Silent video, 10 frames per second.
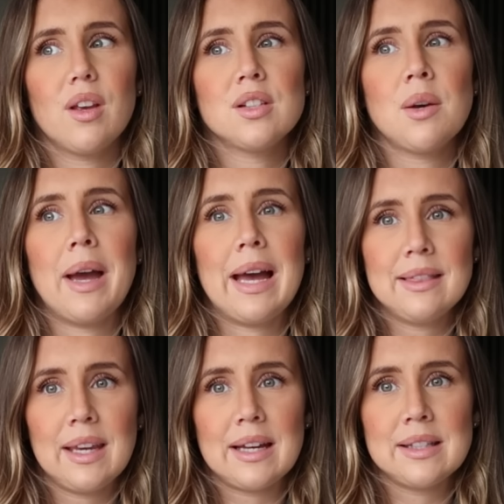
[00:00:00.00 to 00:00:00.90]
So I
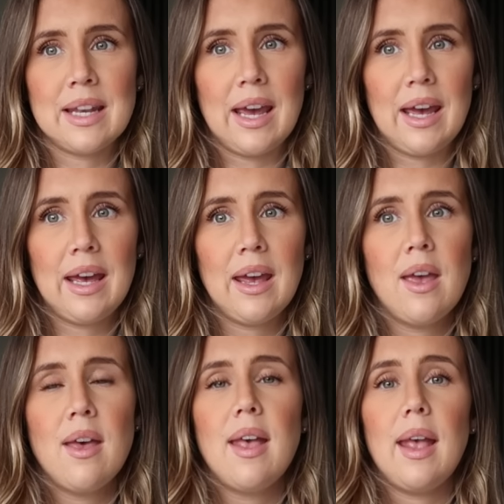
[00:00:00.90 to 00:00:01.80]
had the gas and air.
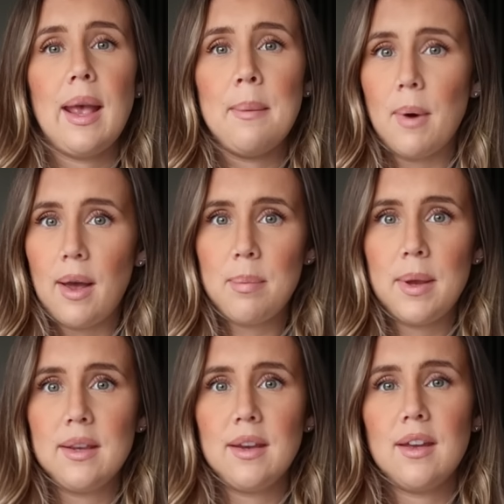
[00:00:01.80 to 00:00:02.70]
In my
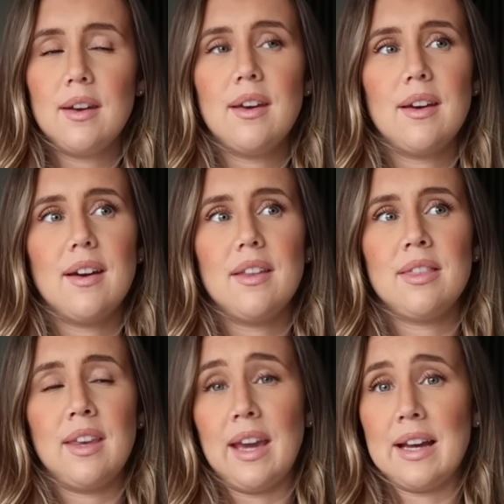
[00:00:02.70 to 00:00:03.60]
opinion,
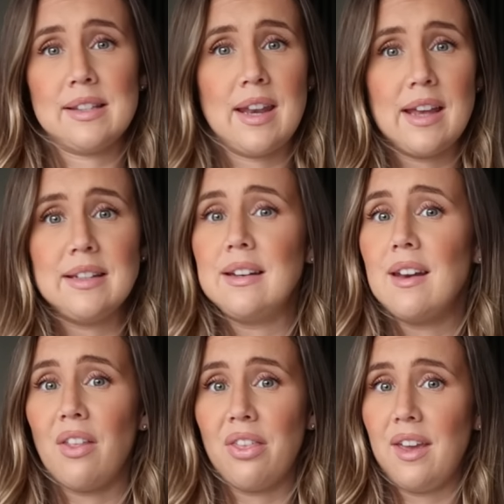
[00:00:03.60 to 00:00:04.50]
the gas and air did
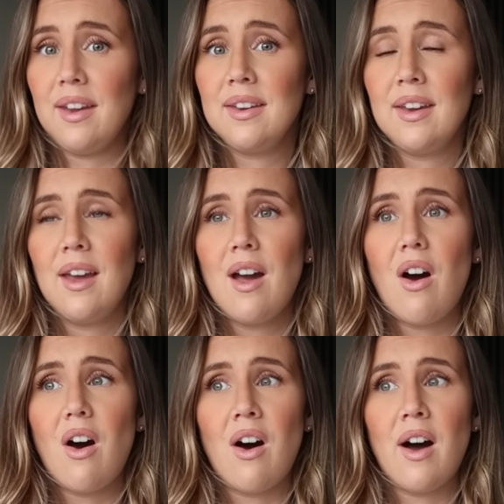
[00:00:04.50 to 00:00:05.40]
nothing.
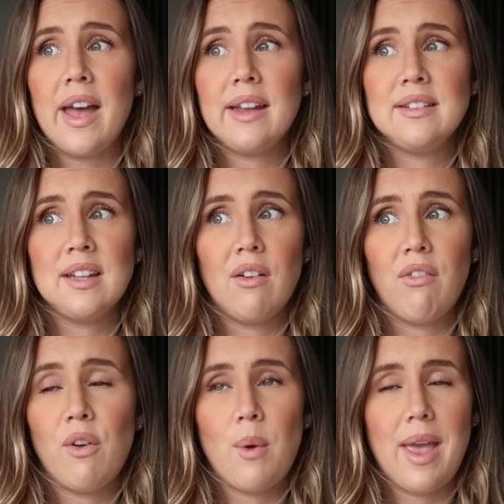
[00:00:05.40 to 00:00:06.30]
I
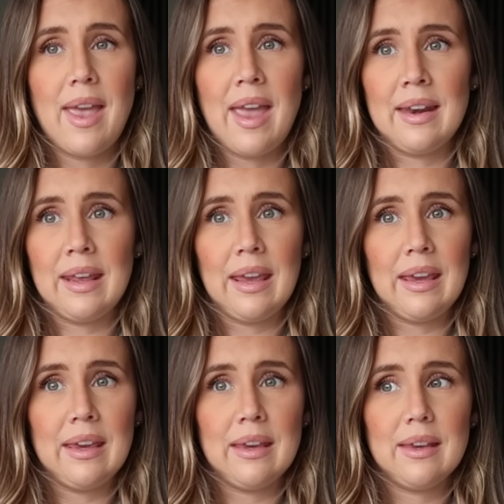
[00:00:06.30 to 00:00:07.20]
didn't feel
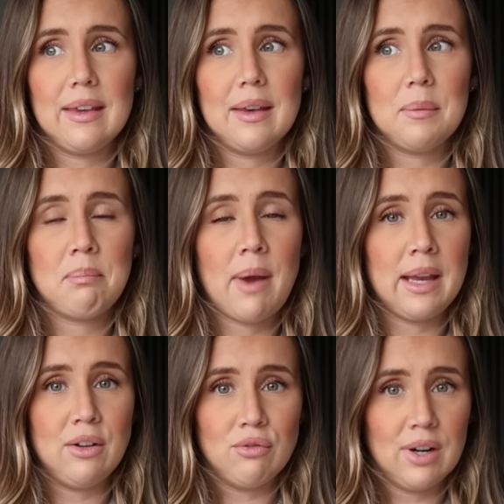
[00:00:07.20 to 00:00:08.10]
any
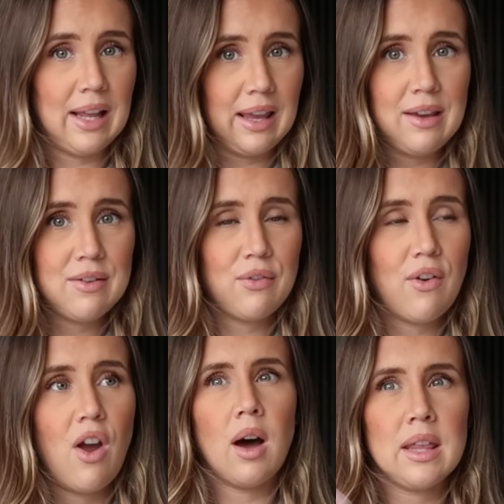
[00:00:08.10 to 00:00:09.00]
pain relief.
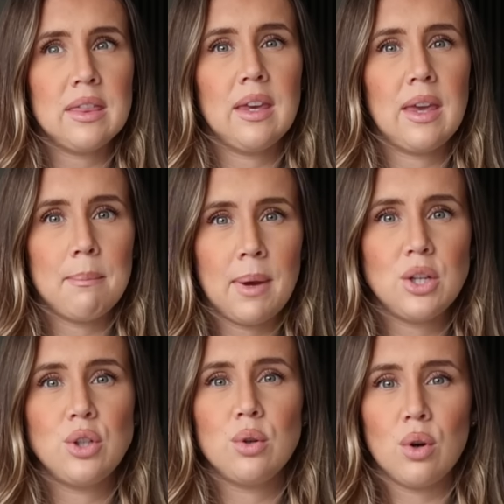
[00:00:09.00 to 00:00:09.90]
I think it
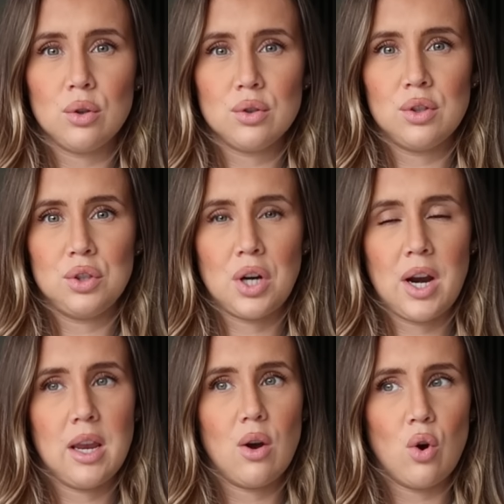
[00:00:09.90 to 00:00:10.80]
makes you
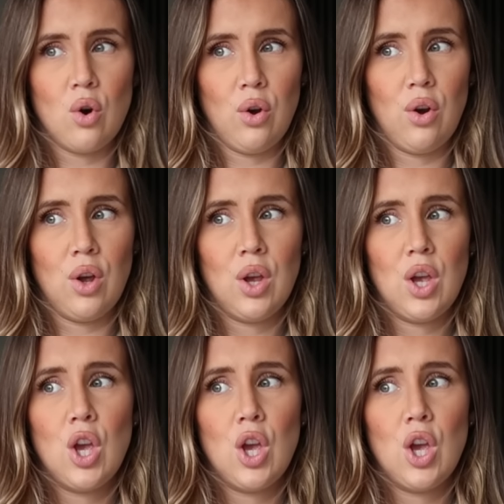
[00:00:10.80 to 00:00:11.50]
concentrate on